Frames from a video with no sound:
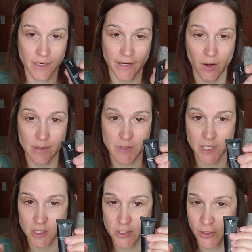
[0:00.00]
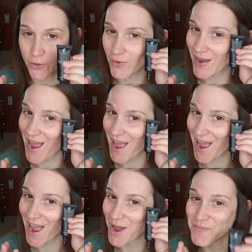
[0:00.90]
Now I'm going to do
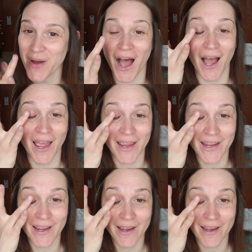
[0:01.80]
my